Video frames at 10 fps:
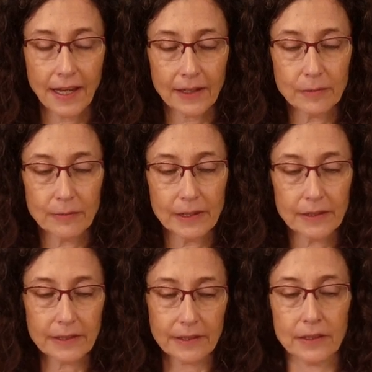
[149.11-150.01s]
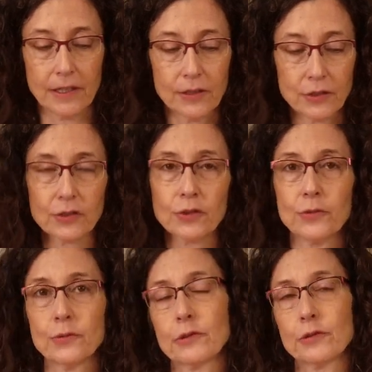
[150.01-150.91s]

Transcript: and the milk should cool